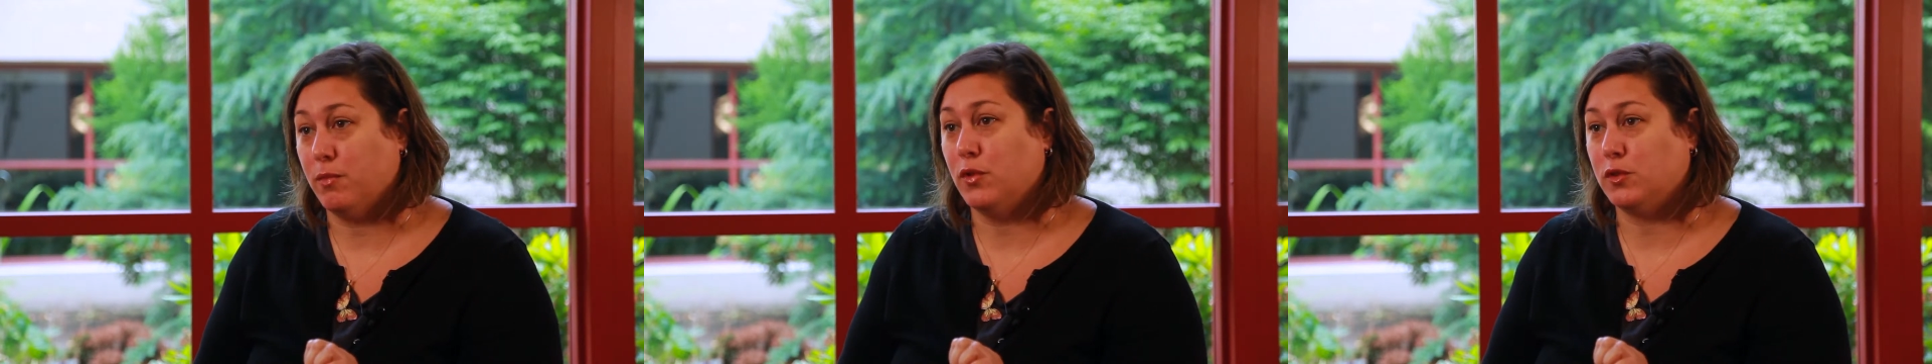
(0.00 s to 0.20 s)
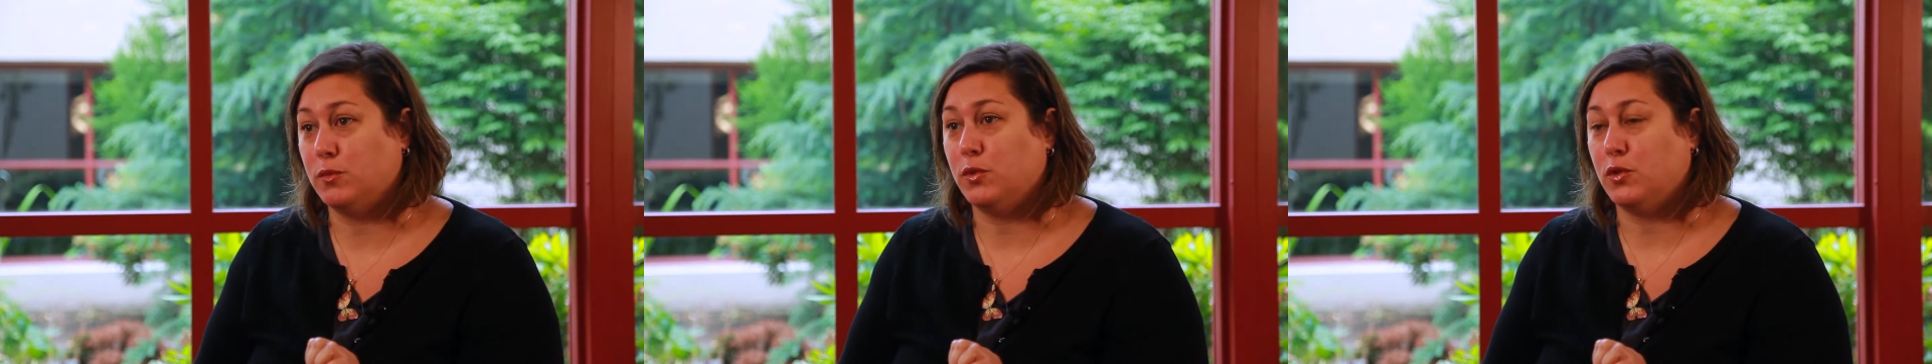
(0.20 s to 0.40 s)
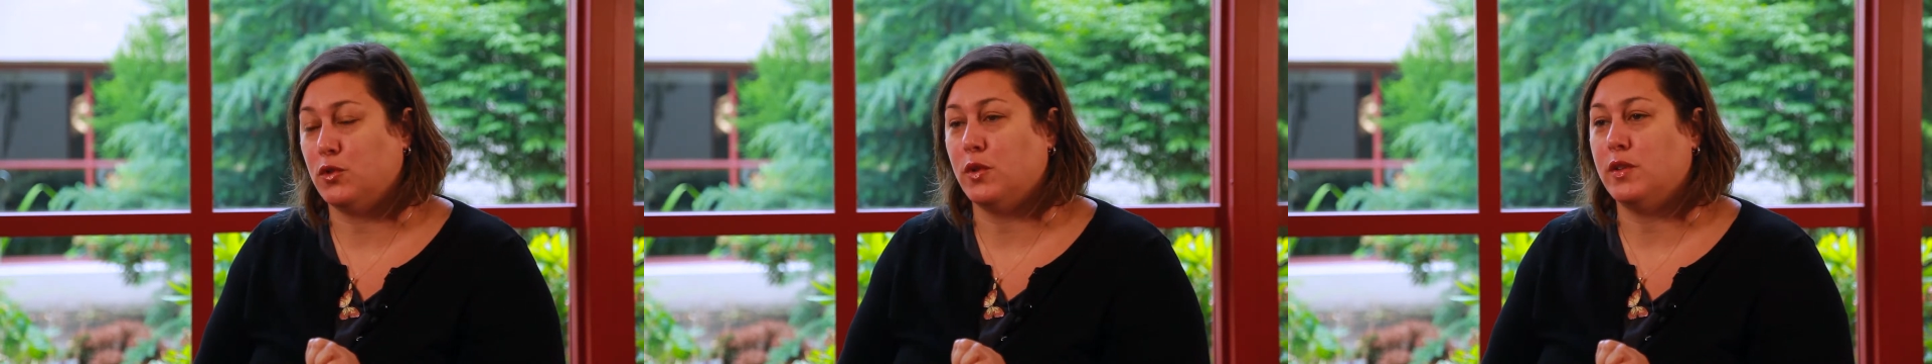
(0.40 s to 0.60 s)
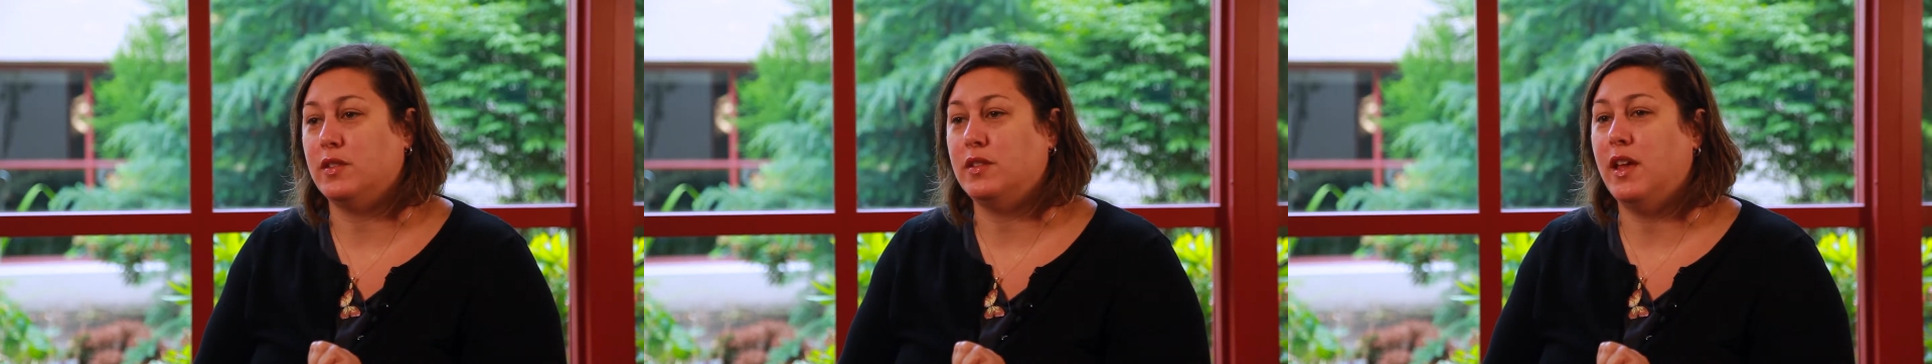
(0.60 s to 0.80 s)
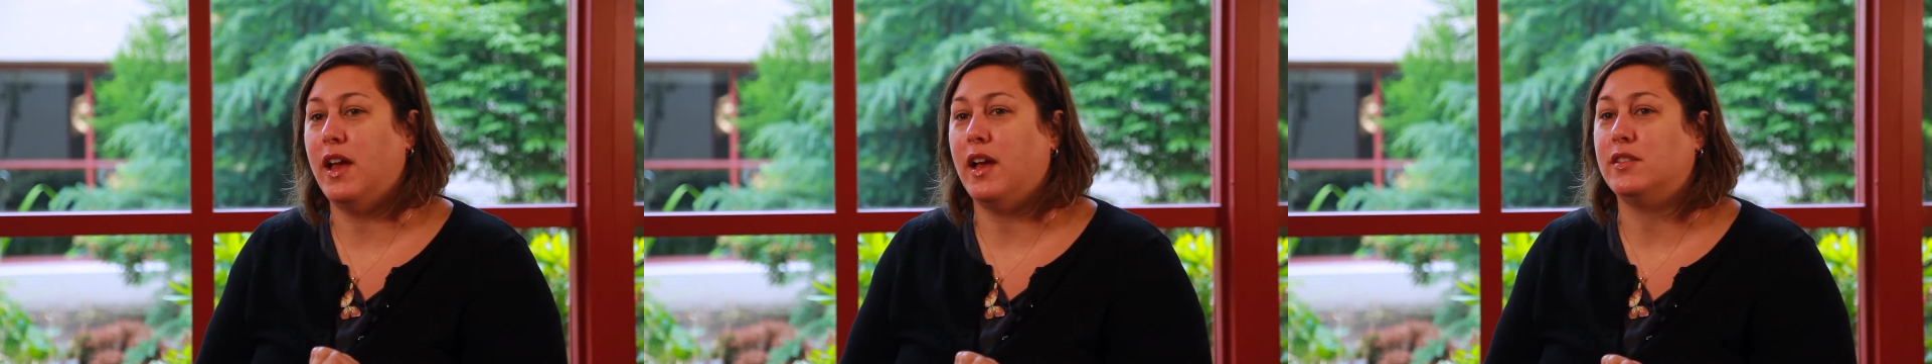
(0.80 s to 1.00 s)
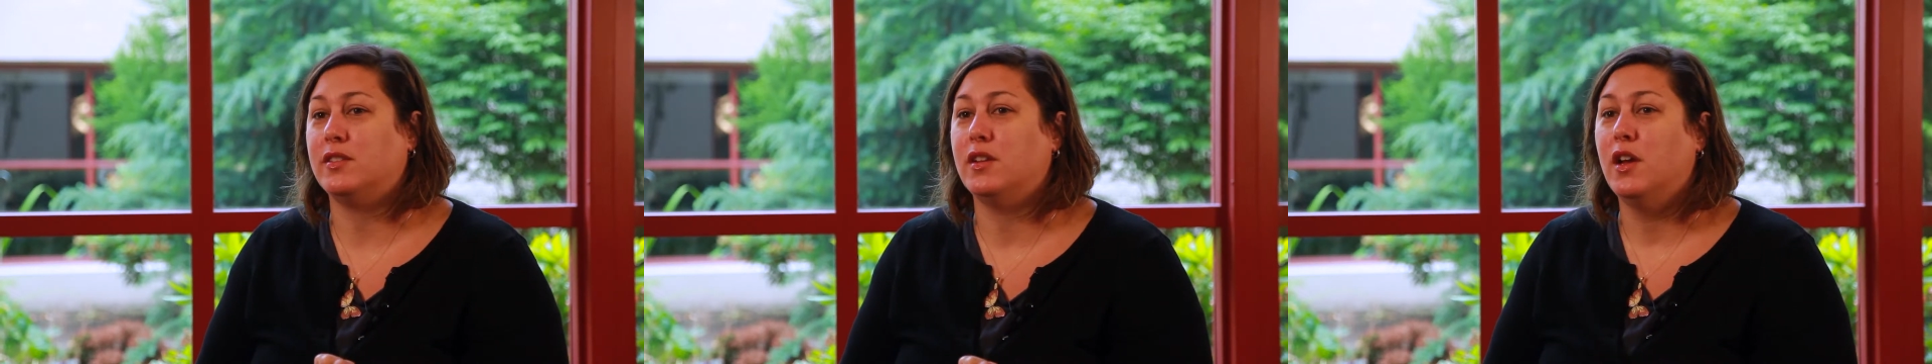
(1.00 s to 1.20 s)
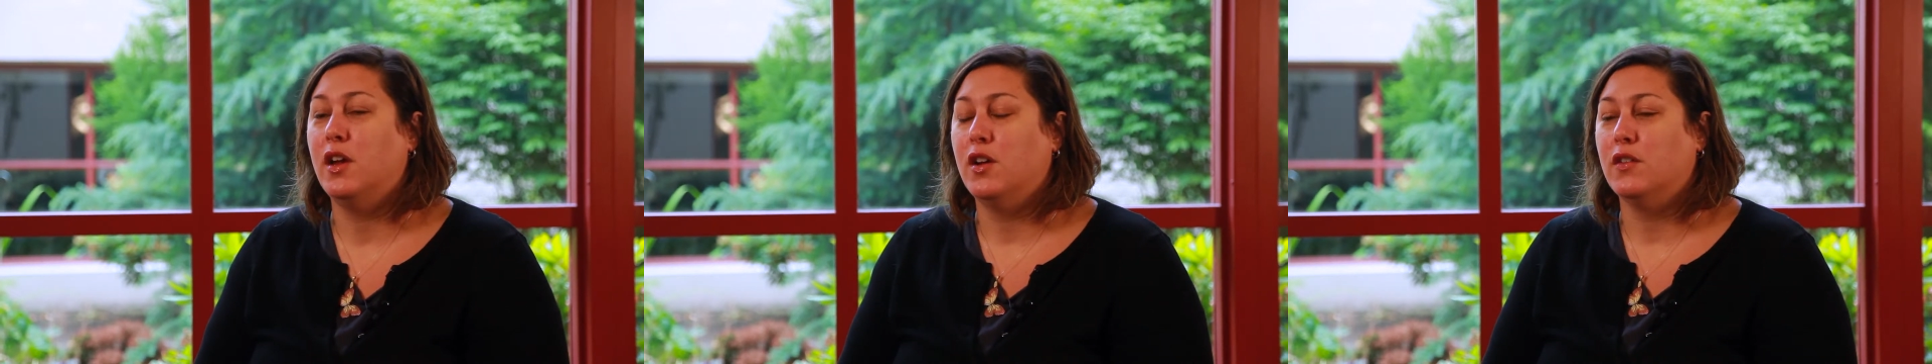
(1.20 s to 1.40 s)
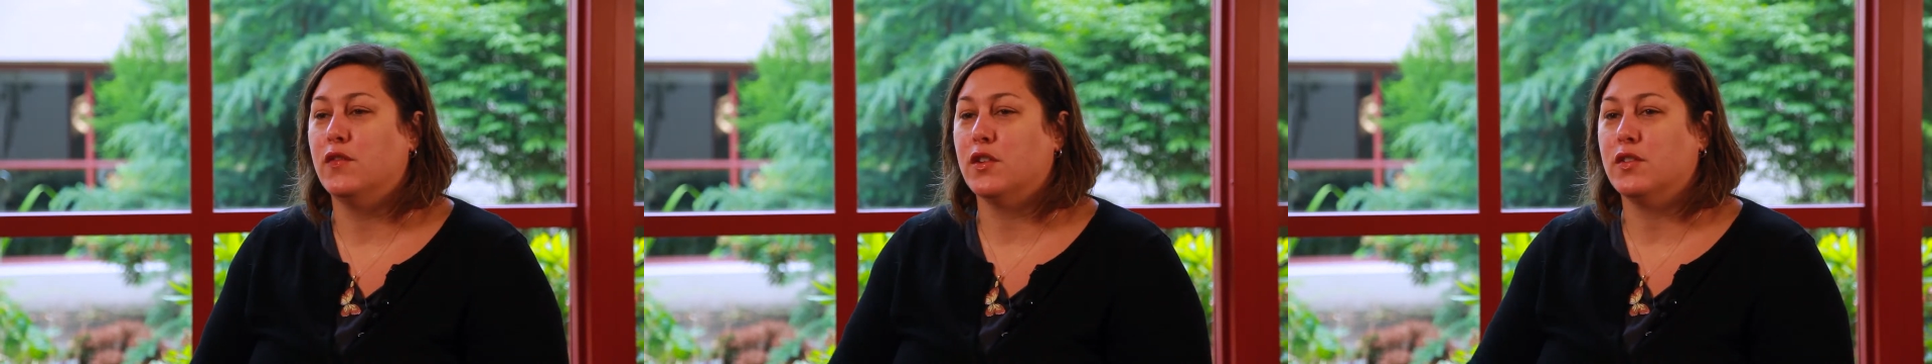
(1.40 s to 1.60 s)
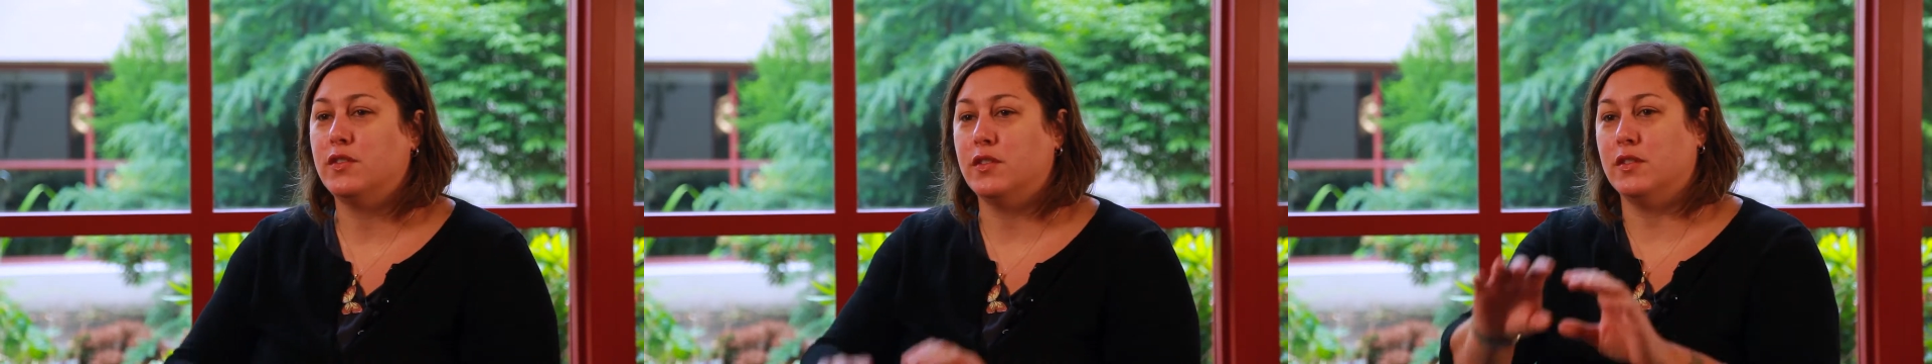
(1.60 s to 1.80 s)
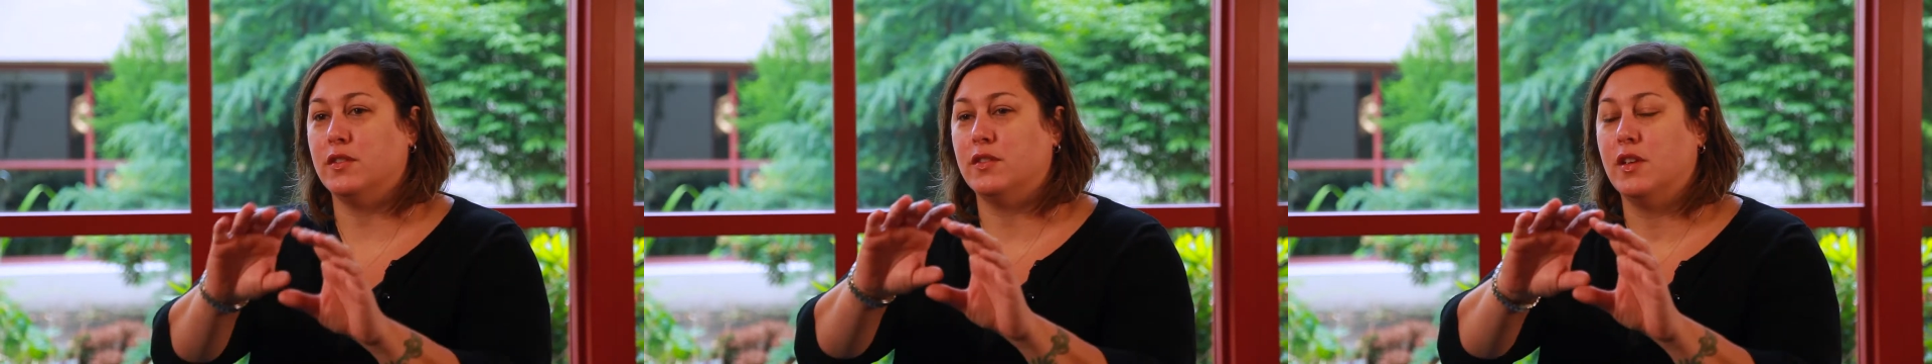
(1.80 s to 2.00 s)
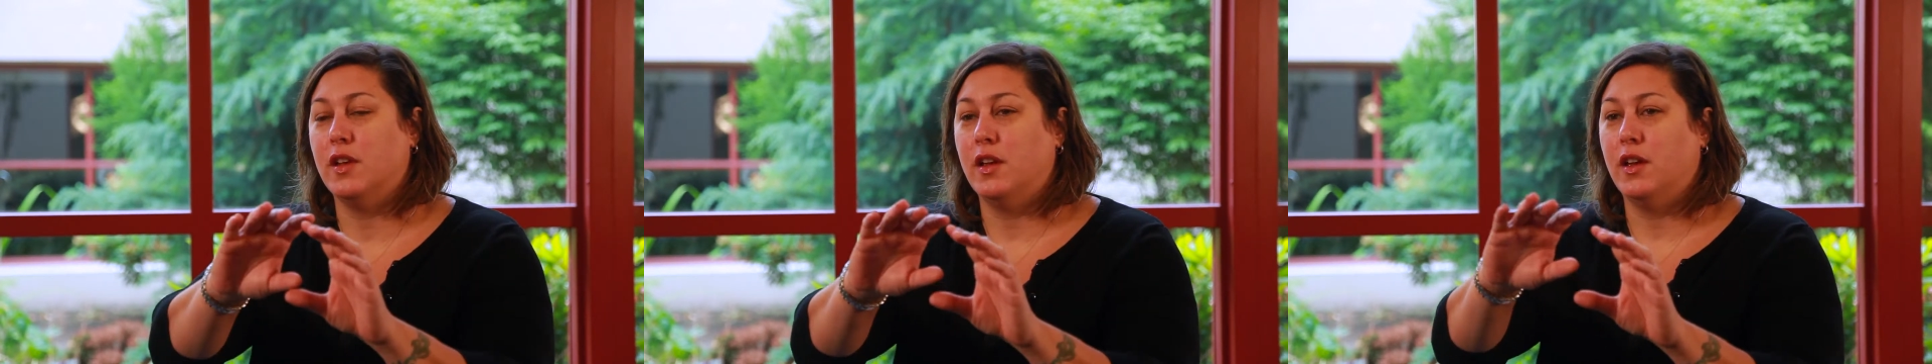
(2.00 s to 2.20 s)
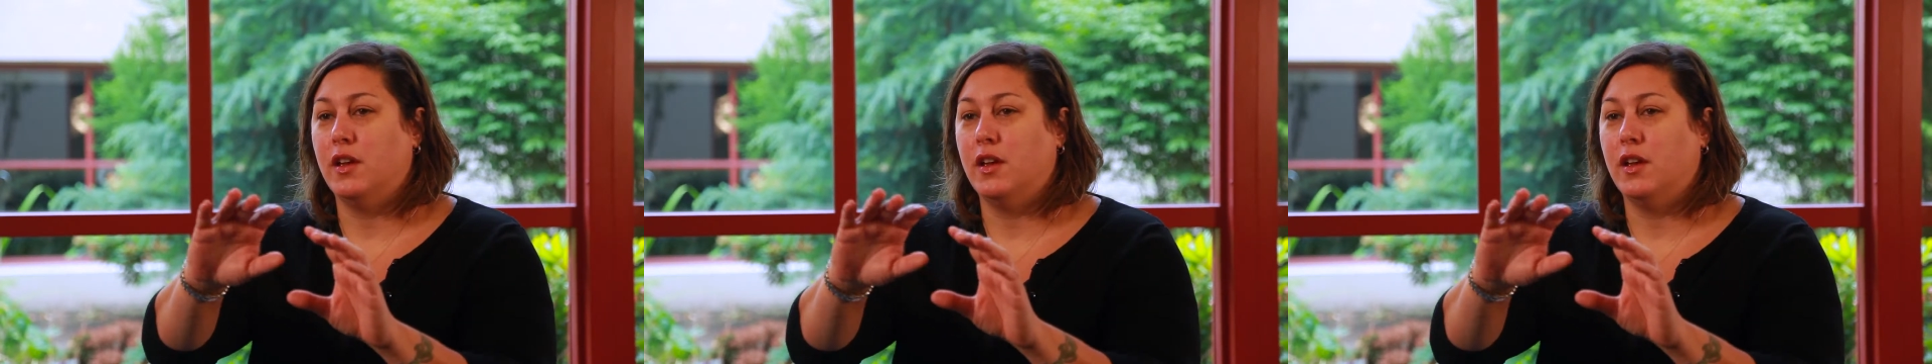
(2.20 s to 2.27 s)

multiple choice test versus